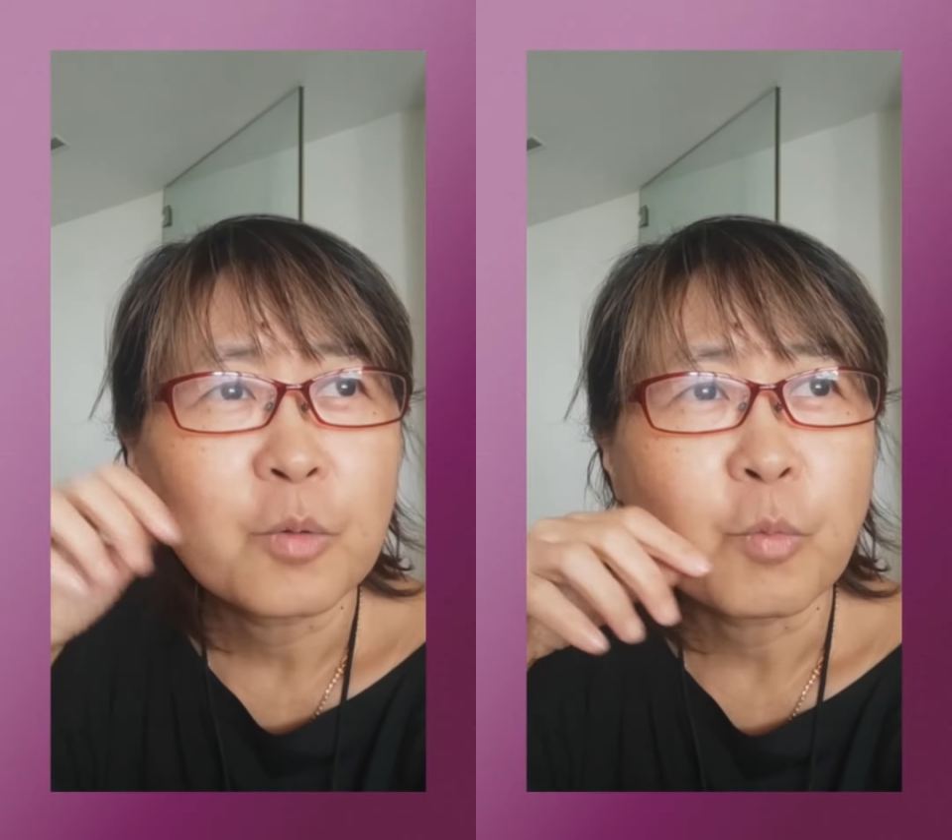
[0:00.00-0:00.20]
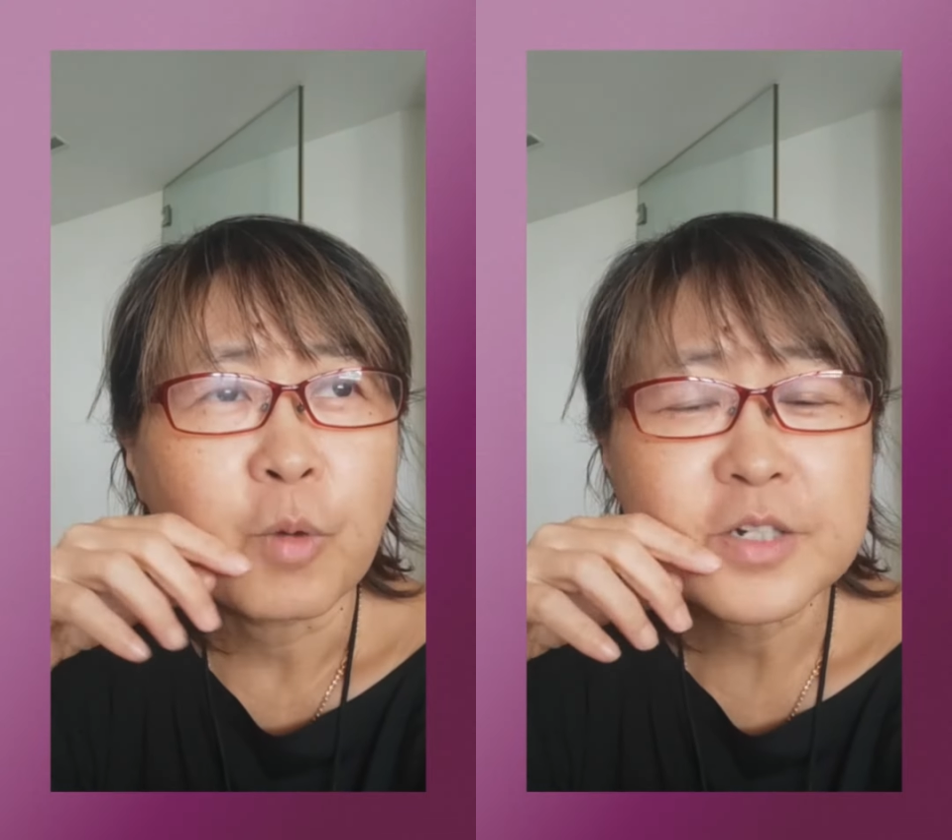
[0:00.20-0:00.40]

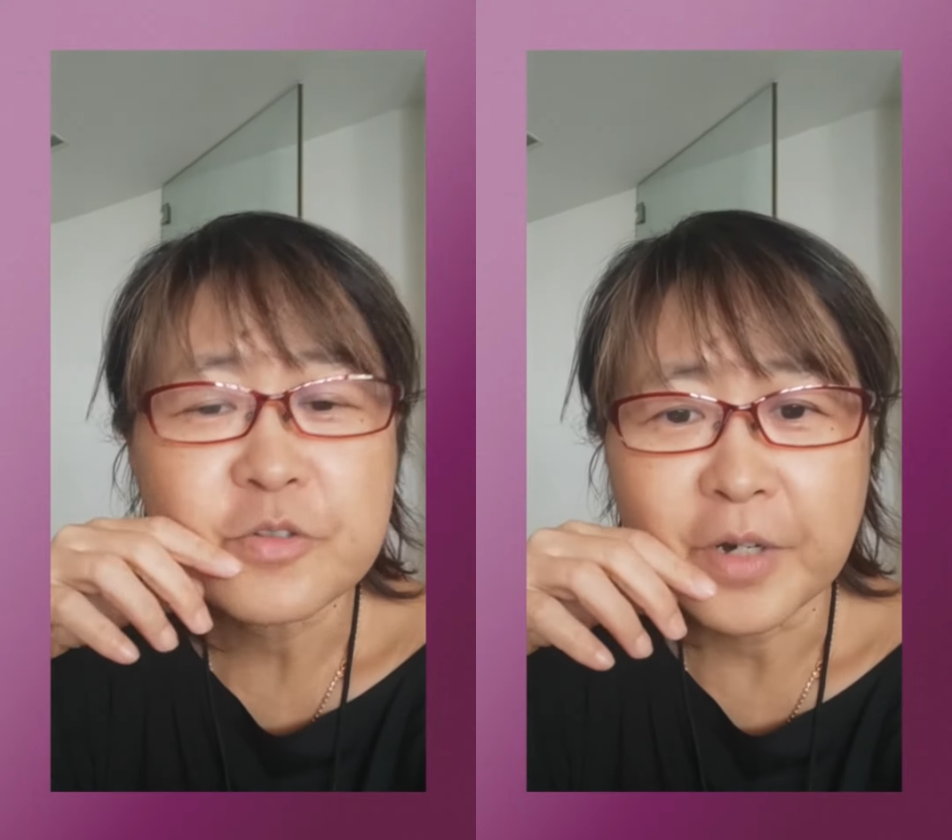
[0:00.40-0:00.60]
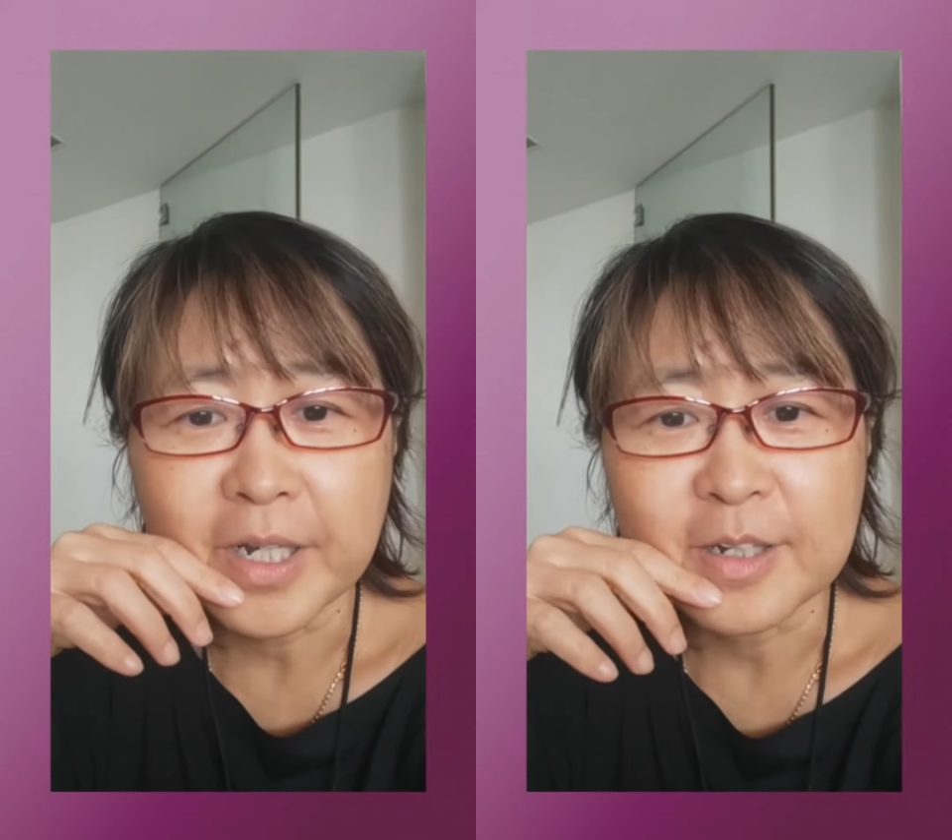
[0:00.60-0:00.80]

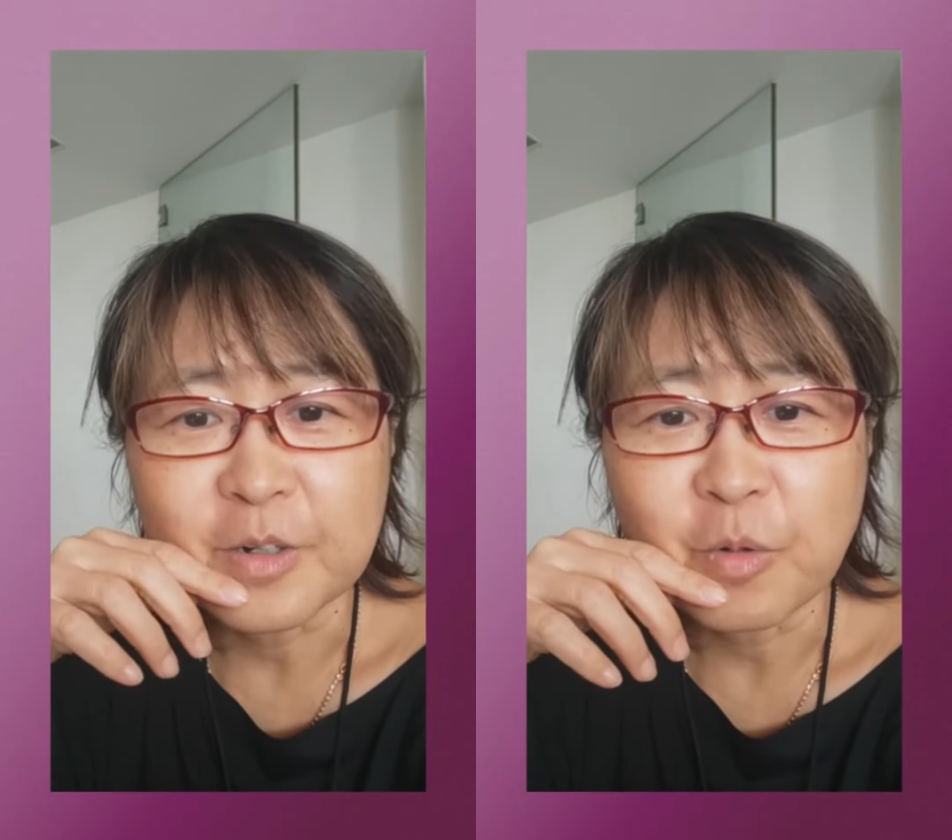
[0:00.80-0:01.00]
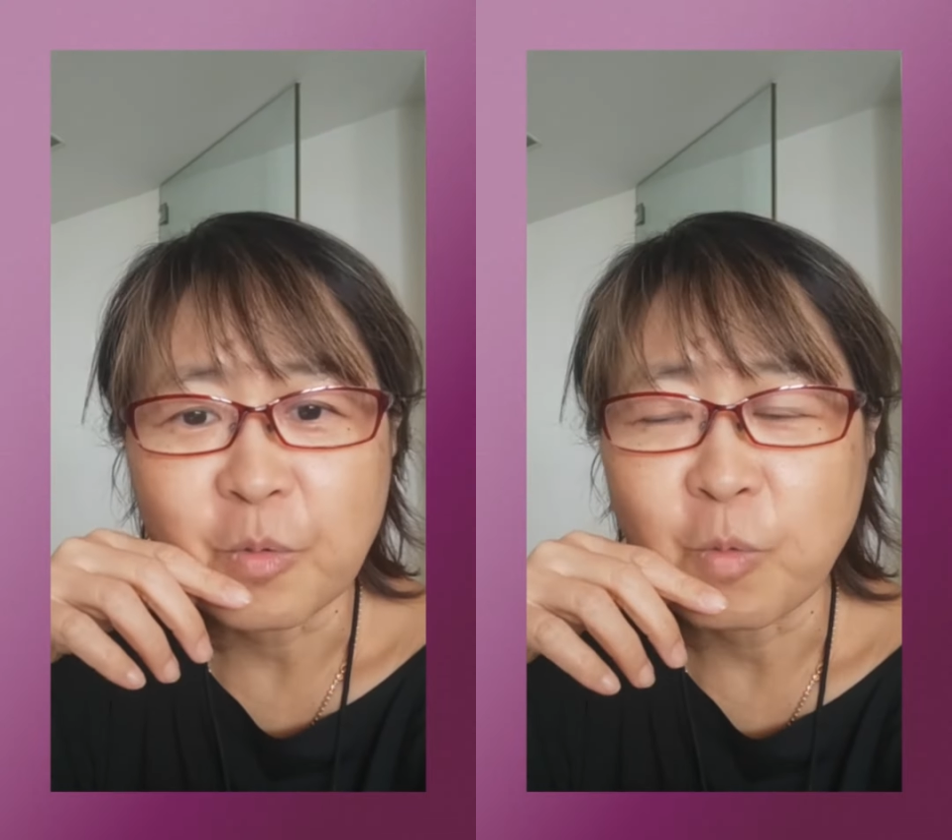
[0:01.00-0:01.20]
wondering, you know,